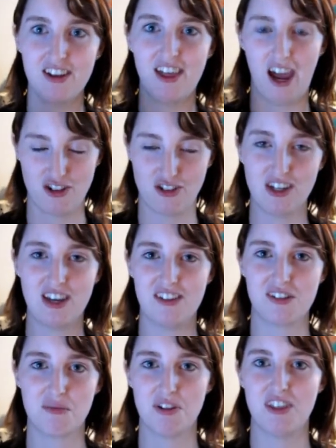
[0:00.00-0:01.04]
Actually get
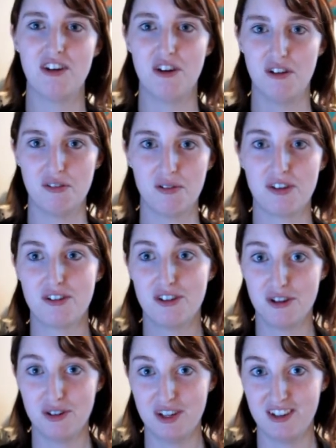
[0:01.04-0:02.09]
someone that knows what they're
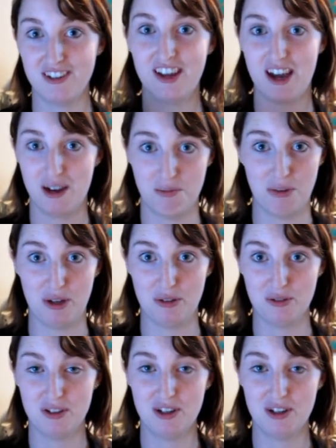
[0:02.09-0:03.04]
doing to help you.